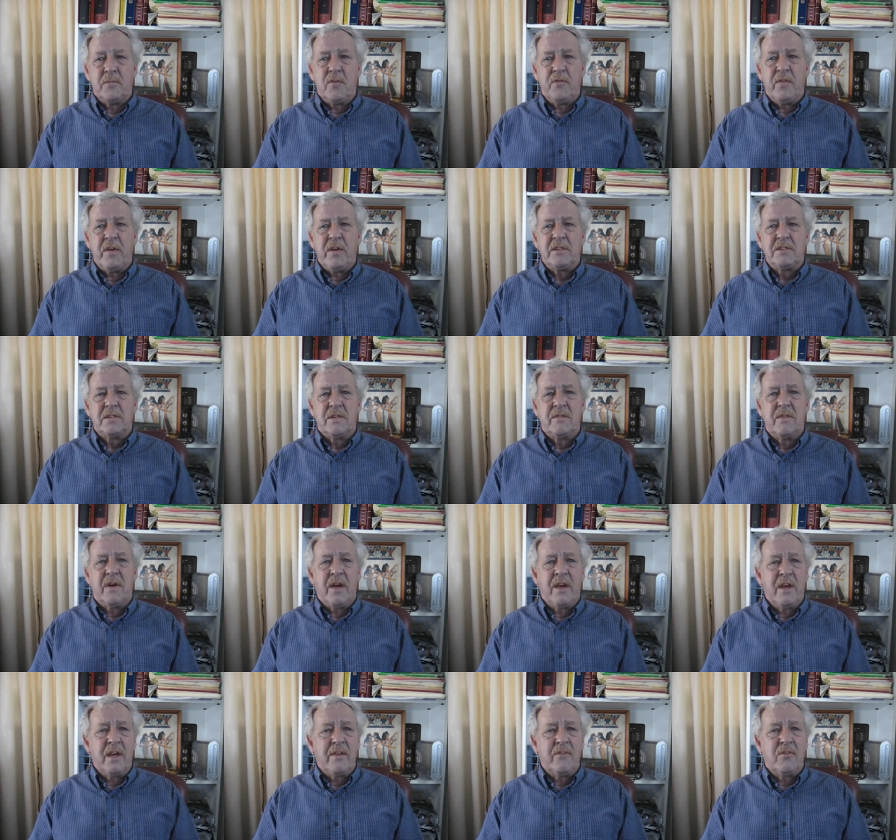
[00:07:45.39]
feast of
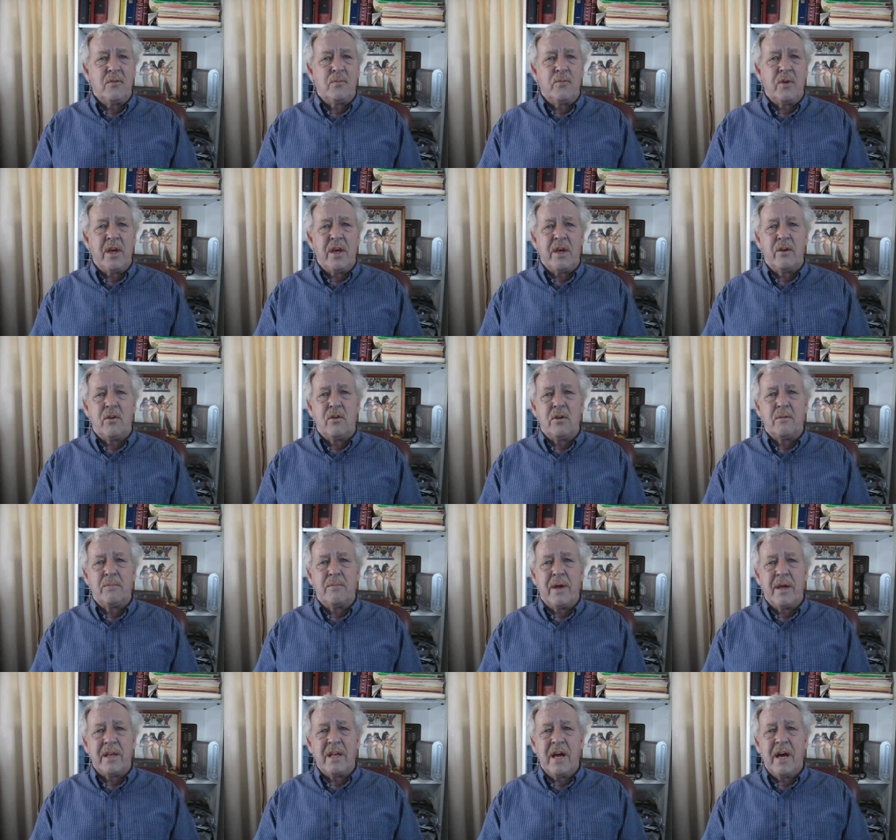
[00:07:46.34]
unleavened bread ordered
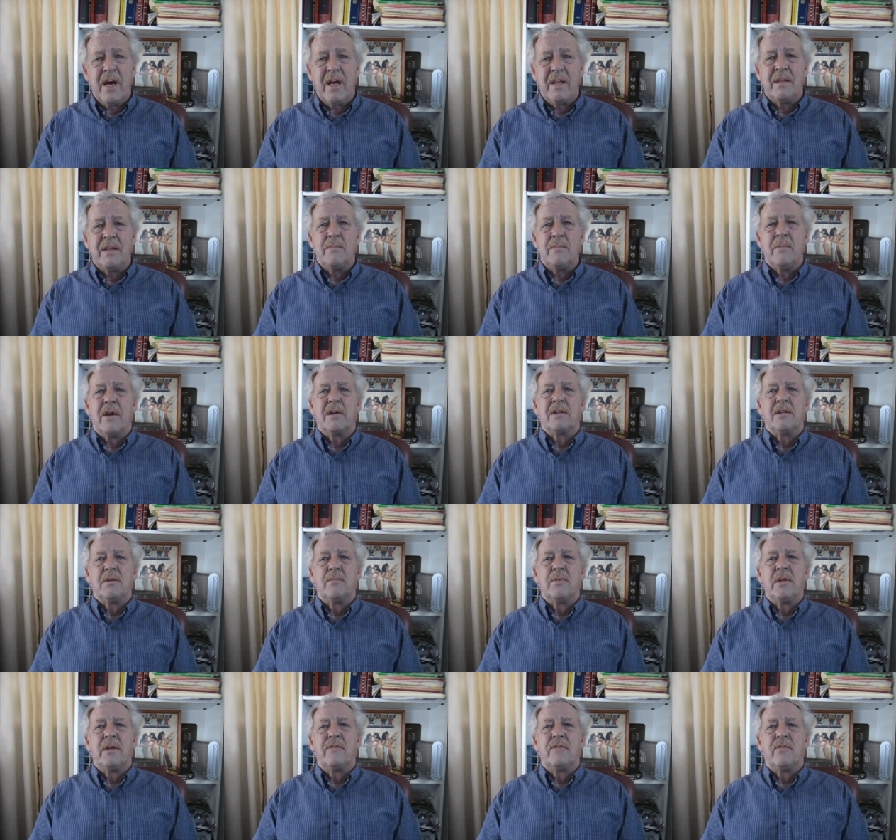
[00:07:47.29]
by God that marked the
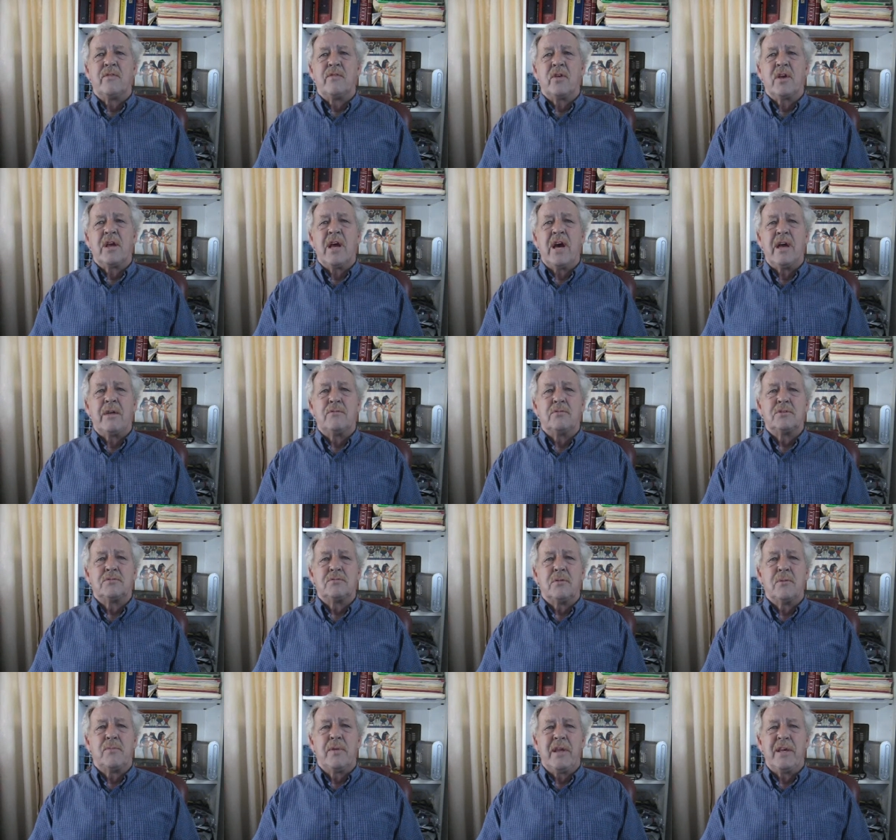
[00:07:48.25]
believer for God
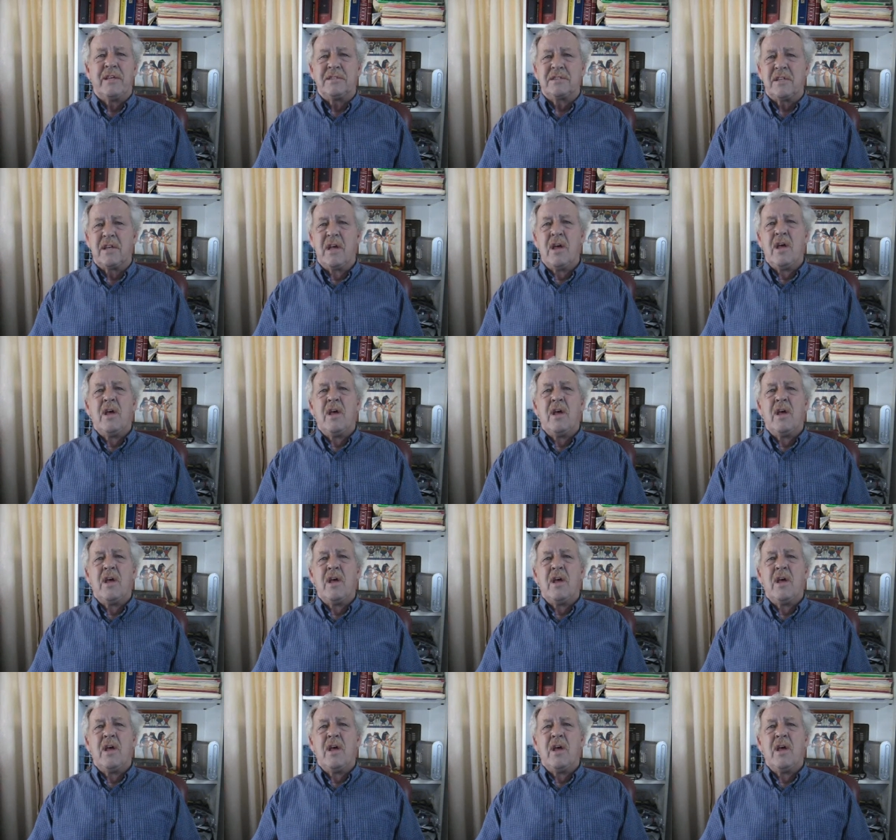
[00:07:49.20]
was replaced